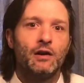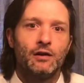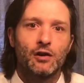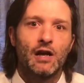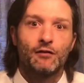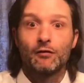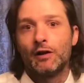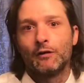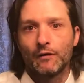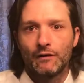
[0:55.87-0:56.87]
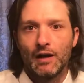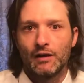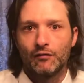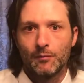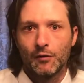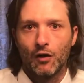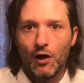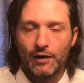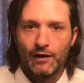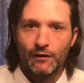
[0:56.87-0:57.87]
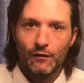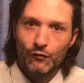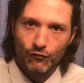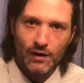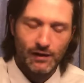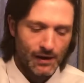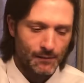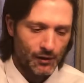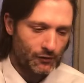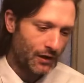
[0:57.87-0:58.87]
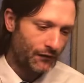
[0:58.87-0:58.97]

you're going to have a great understanding from your audience who's reading that paragraph.